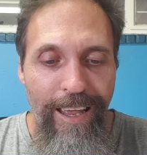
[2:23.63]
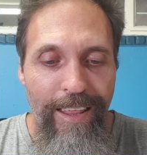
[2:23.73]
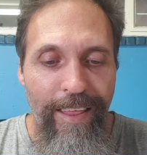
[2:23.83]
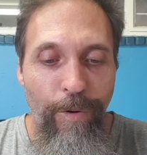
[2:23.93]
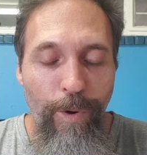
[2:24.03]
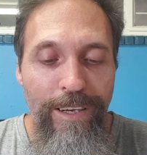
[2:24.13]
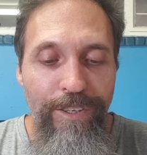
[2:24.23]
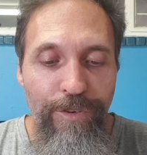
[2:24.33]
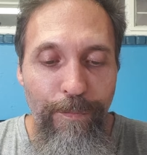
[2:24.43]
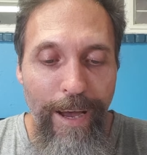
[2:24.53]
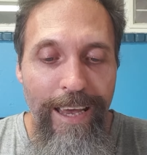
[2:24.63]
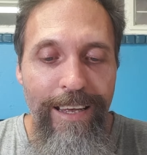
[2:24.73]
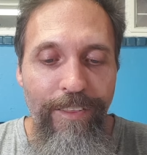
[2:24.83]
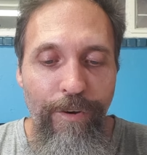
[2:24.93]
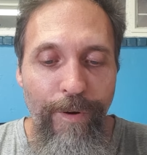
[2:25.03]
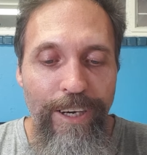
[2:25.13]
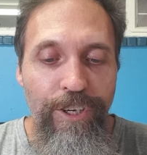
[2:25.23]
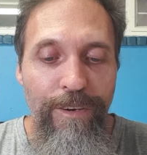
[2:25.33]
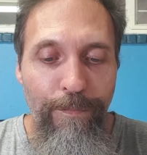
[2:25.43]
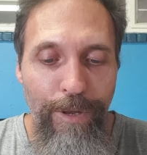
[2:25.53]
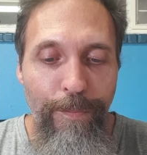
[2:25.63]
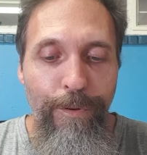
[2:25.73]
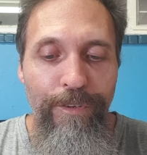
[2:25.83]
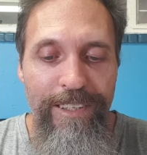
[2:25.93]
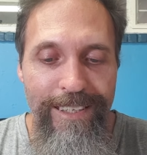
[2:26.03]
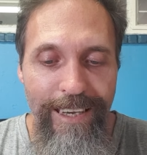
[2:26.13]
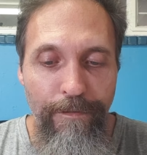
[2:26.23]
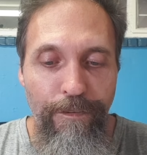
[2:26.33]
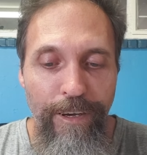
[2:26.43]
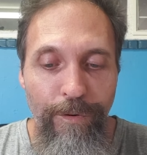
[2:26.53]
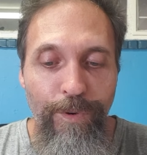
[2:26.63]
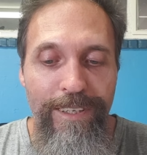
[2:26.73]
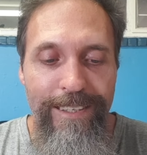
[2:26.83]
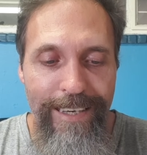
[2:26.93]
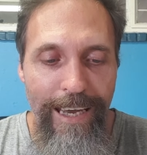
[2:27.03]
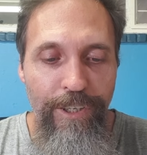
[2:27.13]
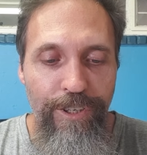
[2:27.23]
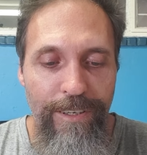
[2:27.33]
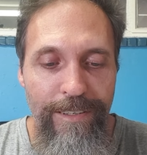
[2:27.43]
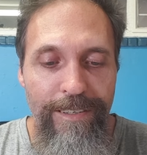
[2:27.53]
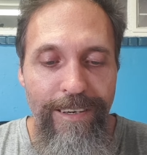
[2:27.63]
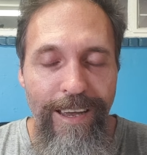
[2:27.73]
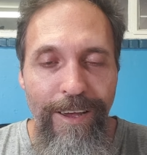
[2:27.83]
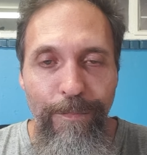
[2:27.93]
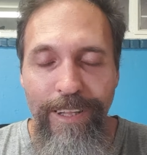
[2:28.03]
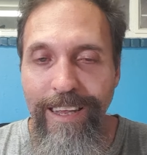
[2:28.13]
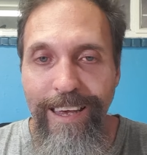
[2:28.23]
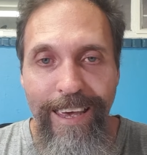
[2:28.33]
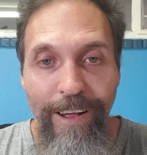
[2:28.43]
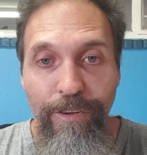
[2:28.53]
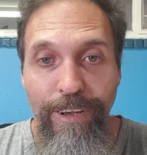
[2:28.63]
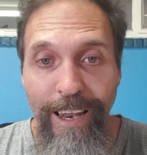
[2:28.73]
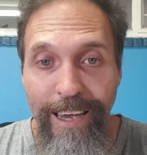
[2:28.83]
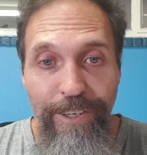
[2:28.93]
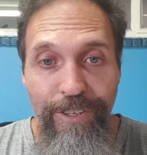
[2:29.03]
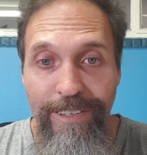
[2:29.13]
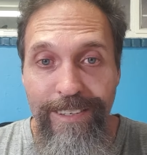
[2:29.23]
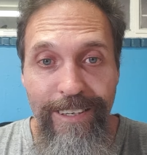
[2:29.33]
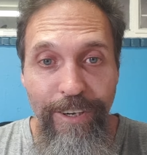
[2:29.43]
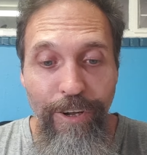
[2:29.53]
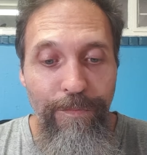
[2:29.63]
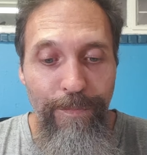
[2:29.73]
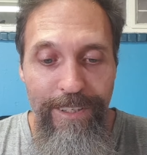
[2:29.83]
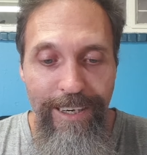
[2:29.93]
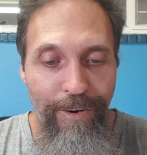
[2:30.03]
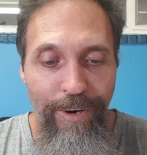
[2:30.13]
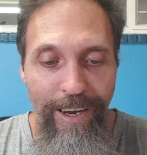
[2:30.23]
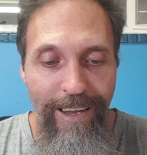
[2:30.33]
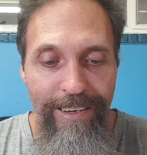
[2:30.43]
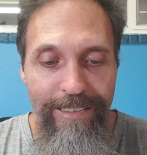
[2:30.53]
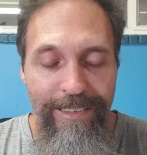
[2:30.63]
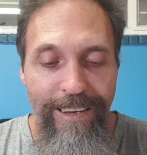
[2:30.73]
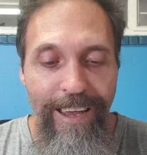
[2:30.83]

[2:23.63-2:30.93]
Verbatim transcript: They want to make the Russian people suffer with sanctions, but their calculations did not materialize.